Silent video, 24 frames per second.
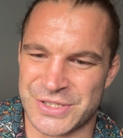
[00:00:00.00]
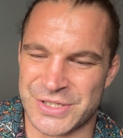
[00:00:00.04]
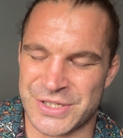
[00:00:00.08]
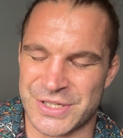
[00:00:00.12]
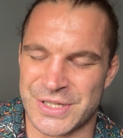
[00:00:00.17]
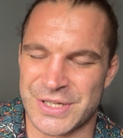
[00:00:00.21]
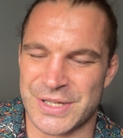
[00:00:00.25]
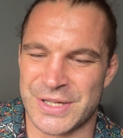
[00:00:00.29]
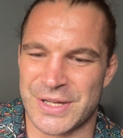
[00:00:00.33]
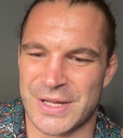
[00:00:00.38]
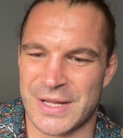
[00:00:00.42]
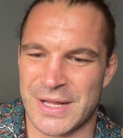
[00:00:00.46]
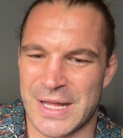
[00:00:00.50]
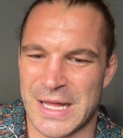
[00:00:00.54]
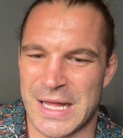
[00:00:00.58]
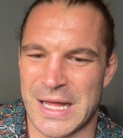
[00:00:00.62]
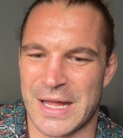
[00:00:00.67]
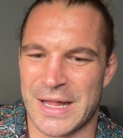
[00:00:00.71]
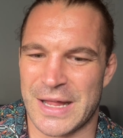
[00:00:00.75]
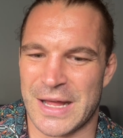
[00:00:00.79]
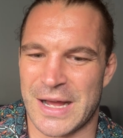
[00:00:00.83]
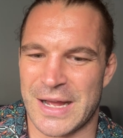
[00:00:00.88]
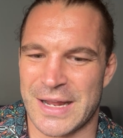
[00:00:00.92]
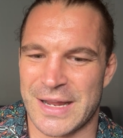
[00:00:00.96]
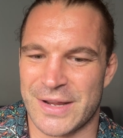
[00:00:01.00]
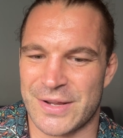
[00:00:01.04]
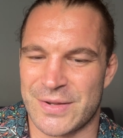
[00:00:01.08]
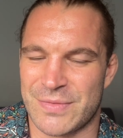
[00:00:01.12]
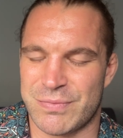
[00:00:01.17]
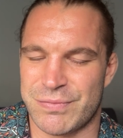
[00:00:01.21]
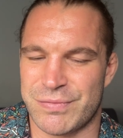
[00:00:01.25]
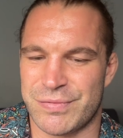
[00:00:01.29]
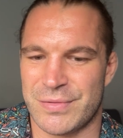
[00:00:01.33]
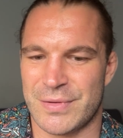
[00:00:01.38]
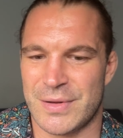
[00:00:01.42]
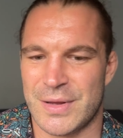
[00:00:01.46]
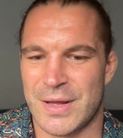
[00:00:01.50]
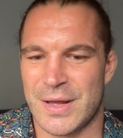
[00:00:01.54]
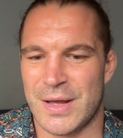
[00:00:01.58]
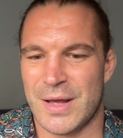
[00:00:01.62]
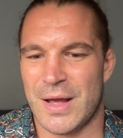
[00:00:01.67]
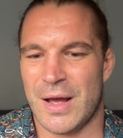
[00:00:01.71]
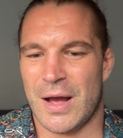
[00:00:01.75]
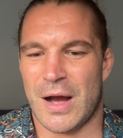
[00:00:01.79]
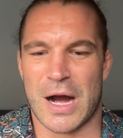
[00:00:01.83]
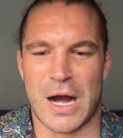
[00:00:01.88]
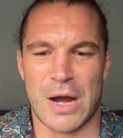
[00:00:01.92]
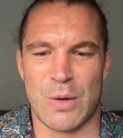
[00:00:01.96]
that I
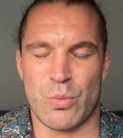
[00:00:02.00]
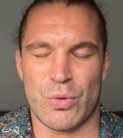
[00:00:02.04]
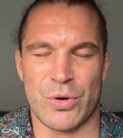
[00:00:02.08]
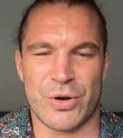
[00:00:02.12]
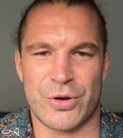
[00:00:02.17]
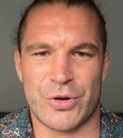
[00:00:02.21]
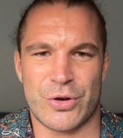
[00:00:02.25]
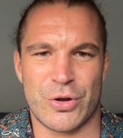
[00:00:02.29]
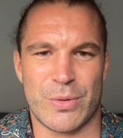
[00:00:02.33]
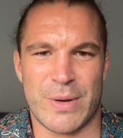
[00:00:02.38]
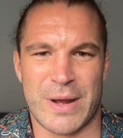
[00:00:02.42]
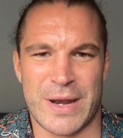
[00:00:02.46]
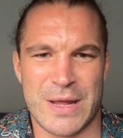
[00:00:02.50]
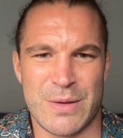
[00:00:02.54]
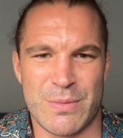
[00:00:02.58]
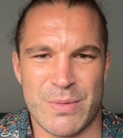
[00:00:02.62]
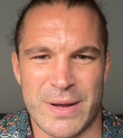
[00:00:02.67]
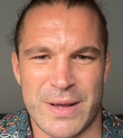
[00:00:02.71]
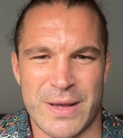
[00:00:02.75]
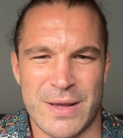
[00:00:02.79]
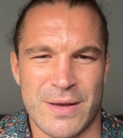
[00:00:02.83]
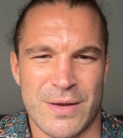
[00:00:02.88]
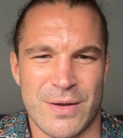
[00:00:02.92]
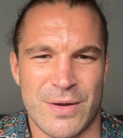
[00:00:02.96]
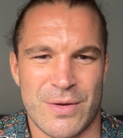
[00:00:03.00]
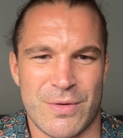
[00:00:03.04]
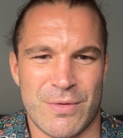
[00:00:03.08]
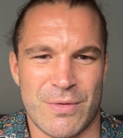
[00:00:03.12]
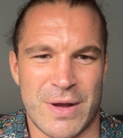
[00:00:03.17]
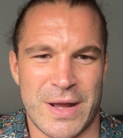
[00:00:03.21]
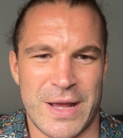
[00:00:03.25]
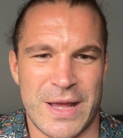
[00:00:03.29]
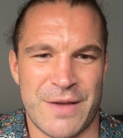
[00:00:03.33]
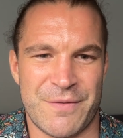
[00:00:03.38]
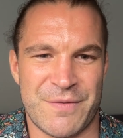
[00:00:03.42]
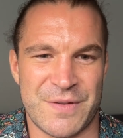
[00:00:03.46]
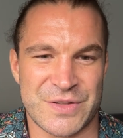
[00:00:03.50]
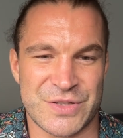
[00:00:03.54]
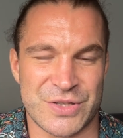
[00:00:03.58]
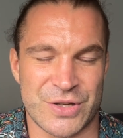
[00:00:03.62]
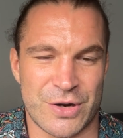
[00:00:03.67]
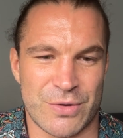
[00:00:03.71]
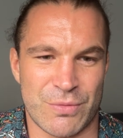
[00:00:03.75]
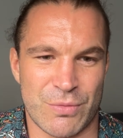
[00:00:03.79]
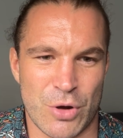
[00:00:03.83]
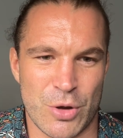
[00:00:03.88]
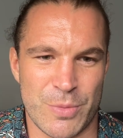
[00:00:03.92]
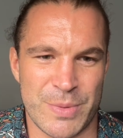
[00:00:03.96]
wouldn't do anyway. Right? If it's an
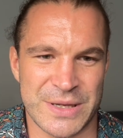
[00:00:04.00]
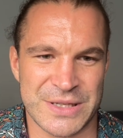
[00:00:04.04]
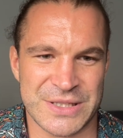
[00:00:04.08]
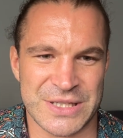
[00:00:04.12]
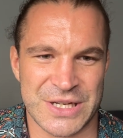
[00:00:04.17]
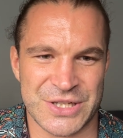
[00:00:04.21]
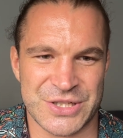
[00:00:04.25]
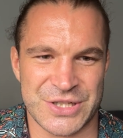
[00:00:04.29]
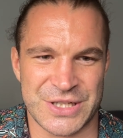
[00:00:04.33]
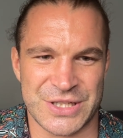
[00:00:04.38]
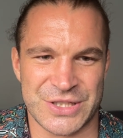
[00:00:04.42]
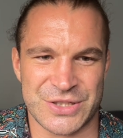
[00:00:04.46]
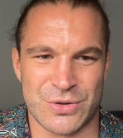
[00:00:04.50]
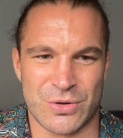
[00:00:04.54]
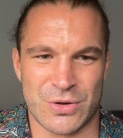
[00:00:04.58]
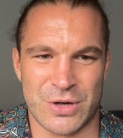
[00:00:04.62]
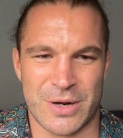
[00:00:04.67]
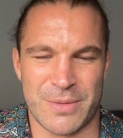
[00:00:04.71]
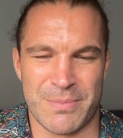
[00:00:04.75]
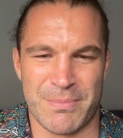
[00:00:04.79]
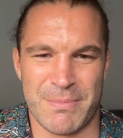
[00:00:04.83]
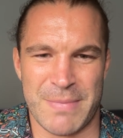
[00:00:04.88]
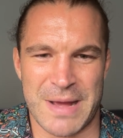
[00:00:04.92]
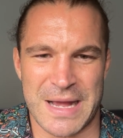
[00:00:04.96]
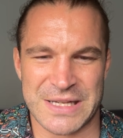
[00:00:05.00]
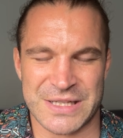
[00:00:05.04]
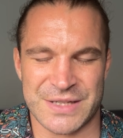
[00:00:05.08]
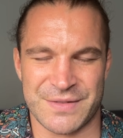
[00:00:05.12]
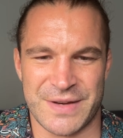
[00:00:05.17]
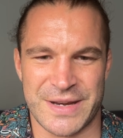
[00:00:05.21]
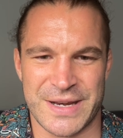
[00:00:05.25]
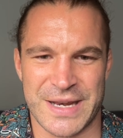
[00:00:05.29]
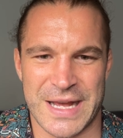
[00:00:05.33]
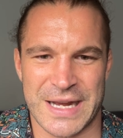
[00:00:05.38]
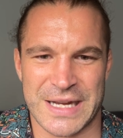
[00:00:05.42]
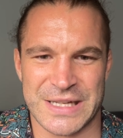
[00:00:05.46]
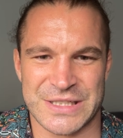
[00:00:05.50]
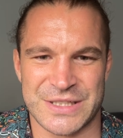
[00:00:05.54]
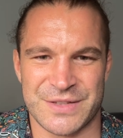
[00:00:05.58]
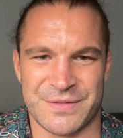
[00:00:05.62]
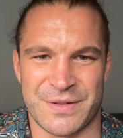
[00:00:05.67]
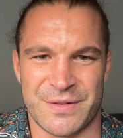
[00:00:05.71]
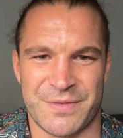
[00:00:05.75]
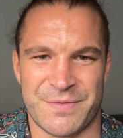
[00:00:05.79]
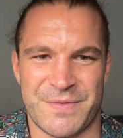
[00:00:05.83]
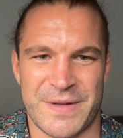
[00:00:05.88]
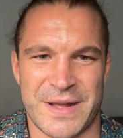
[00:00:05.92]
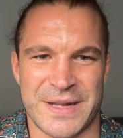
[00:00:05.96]
aerobic session, it's not going to massively negatively
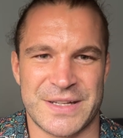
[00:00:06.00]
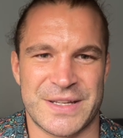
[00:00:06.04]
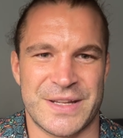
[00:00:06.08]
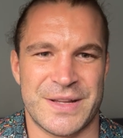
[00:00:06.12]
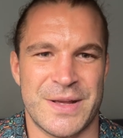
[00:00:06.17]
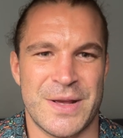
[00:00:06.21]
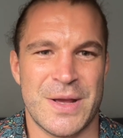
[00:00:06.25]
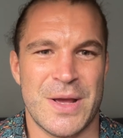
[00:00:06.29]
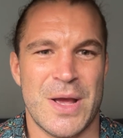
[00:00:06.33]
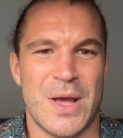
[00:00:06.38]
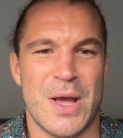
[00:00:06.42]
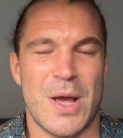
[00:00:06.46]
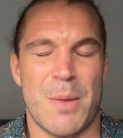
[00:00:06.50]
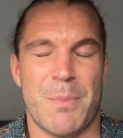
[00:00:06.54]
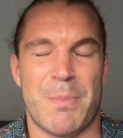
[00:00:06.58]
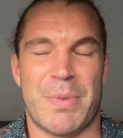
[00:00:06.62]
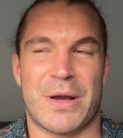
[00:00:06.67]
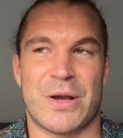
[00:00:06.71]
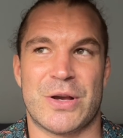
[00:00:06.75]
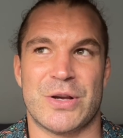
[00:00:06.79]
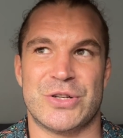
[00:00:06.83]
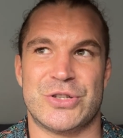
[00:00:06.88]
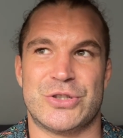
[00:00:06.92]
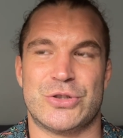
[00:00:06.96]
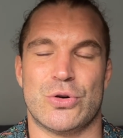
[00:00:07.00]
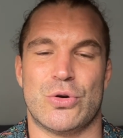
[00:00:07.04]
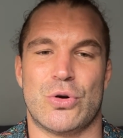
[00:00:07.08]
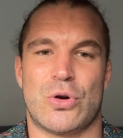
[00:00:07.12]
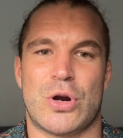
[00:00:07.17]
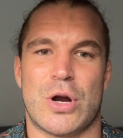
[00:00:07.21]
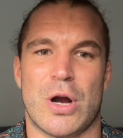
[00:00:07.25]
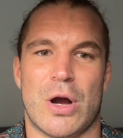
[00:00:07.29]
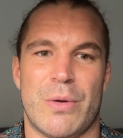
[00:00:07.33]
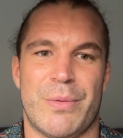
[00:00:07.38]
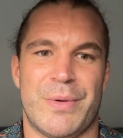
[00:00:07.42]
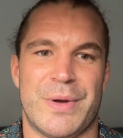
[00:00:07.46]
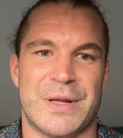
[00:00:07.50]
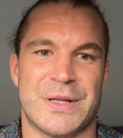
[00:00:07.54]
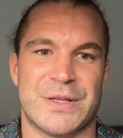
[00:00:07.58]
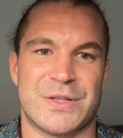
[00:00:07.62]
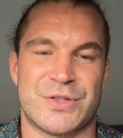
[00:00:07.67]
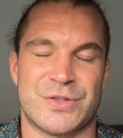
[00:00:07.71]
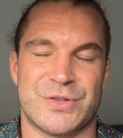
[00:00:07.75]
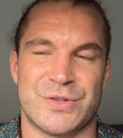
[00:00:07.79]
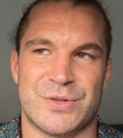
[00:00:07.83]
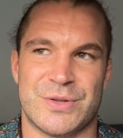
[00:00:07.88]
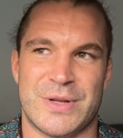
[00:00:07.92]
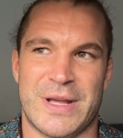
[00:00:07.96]
affect it because you're going
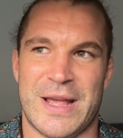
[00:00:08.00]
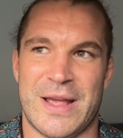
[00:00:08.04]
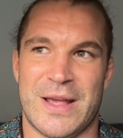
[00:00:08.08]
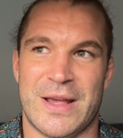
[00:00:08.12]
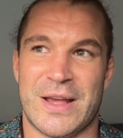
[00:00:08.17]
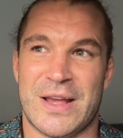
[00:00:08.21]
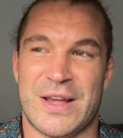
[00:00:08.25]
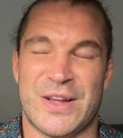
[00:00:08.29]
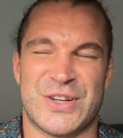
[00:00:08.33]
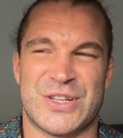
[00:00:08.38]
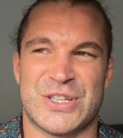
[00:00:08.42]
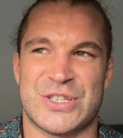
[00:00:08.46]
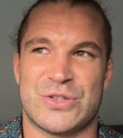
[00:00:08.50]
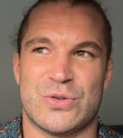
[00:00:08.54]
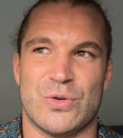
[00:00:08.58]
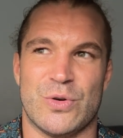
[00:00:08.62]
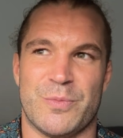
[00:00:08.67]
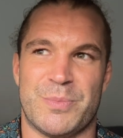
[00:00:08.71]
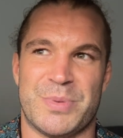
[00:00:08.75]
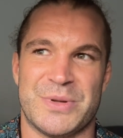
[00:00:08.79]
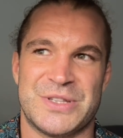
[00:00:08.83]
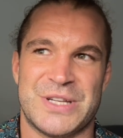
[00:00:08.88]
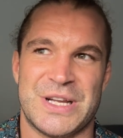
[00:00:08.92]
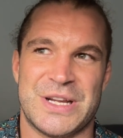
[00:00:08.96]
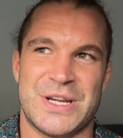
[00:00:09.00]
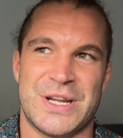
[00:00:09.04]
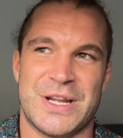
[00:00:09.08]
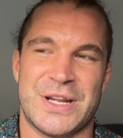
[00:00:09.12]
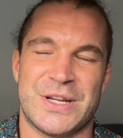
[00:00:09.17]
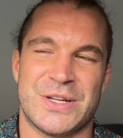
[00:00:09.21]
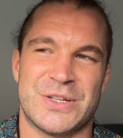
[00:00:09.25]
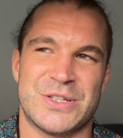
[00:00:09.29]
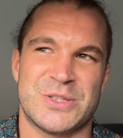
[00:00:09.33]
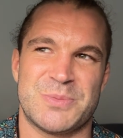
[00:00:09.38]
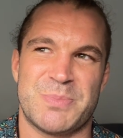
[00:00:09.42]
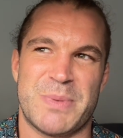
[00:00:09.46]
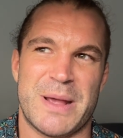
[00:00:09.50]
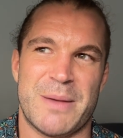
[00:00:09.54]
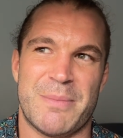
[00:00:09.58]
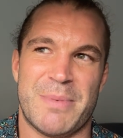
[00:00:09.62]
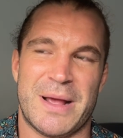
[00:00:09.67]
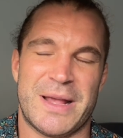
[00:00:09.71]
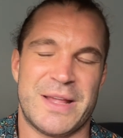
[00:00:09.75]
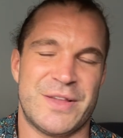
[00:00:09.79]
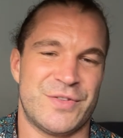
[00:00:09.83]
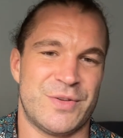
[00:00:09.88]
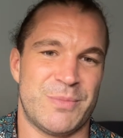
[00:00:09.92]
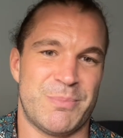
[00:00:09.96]
to. It can just it can just be
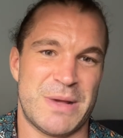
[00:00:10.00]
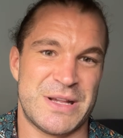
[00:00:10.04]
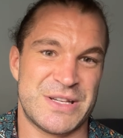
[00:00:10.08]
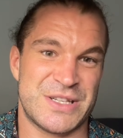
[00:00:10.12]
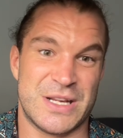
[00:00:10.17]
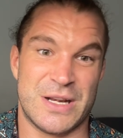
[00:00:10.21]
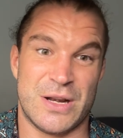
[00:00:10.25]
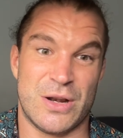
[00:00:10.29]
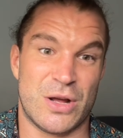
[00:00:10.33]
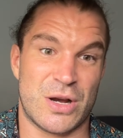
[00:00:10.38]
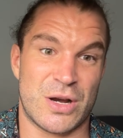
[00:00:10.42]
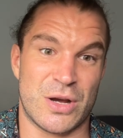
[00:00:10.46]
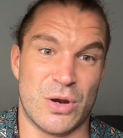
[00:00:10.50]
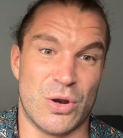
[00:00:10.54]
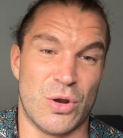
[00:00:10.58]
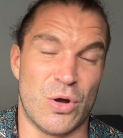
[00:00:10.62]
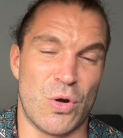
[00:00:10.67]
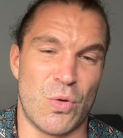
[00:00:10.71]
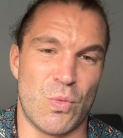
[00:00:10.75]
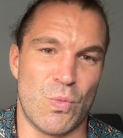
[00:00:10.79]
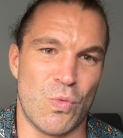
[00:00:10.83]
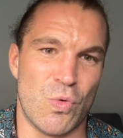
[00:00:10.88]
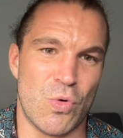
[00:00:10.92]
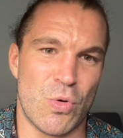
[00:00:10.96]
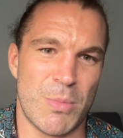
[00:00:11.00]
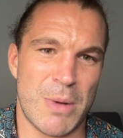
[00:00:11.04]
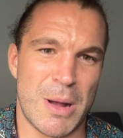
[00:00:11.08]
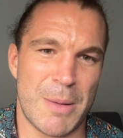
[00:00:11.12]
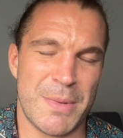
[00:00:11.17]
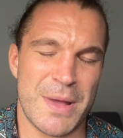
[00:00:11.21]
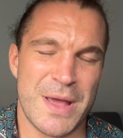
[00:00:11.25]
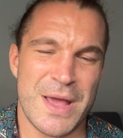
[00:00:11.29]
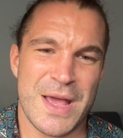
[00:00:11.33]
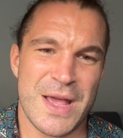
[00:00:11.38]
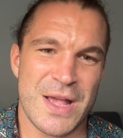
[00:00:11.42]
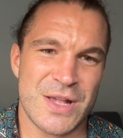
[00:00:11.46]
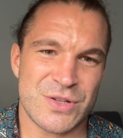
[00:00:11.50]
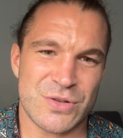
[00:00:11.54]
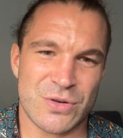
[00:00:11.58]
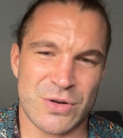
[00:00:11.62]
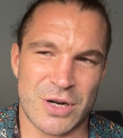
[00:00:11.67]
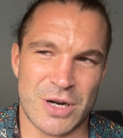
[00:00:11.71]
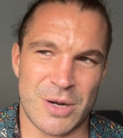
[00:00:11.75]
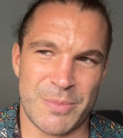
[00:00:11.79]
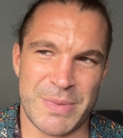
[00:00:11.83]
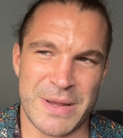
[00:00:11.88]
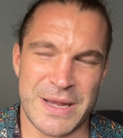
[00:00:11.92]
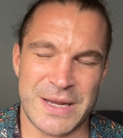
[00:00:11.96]
basically like a long warm up. It's not
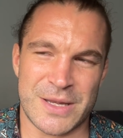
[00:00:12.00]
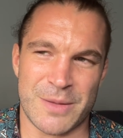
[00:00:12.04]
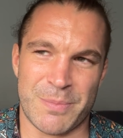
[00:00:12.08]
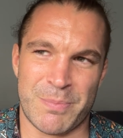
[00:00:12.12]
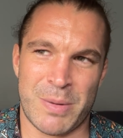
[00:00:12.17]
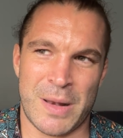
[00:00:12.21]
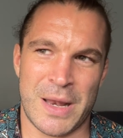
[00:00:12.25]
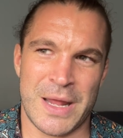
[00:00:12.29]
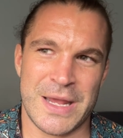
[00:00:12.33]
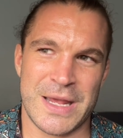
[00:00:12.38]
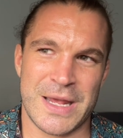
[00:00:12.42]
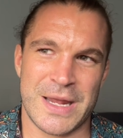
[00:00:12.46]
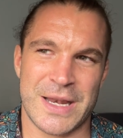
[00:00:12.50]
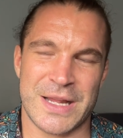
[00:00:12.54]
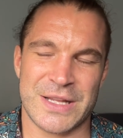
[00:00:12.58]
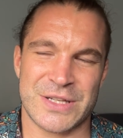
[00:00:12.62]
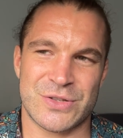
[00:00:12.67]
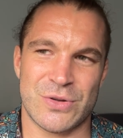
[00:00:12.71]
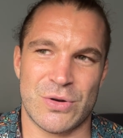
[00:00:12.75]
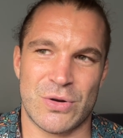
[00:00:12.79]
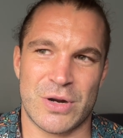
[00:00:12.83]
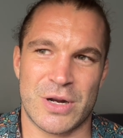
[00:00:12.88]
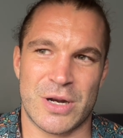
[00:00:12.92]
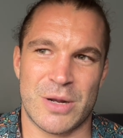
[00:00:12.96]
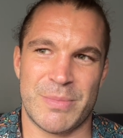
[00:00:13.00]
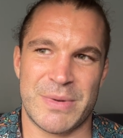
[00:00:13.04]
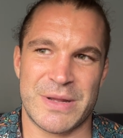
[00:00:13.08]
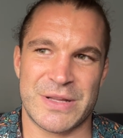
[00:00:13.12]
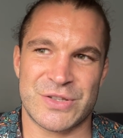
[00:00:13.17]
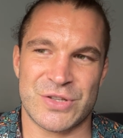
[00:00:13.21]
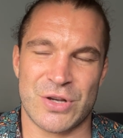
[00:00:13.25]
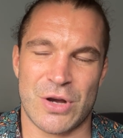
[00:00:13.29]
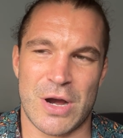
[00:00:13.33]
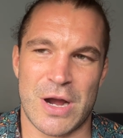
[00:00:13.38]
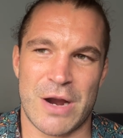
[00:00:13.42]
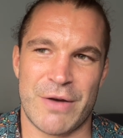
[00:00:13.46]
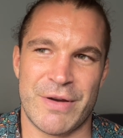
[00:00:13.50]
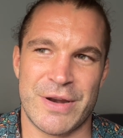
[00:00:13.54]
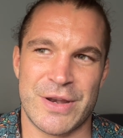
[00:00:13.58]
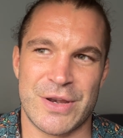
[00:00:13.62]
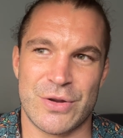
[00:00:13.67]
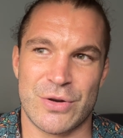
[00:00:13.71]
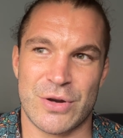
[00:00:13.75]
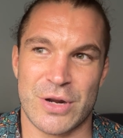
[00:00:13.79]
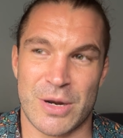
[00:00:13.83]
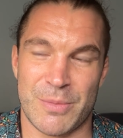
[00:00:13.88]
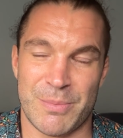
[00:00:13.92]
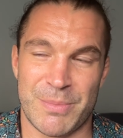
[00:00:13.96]
going to be depleting. It's not going to be tiring.
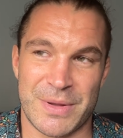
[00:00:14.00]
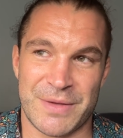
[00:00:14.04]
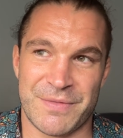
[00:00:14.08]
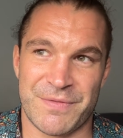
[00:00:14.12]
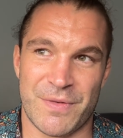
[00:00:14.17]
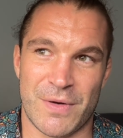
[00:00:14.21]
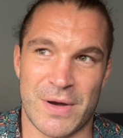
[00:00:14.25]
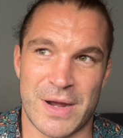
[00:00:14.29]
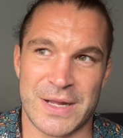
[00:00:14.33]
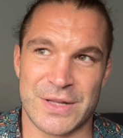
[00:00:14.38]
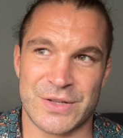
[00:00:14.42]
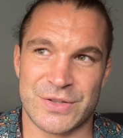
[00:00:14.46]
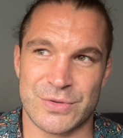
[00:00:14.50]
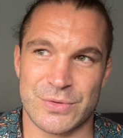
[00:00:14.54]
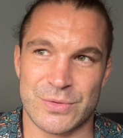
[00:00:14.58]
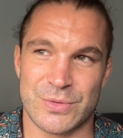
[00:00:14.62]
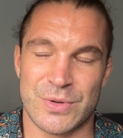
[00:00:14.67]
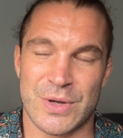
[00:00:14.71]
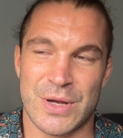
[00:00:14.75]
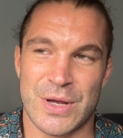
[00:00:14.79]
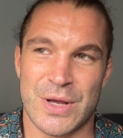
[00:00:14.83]
You're going to be fine to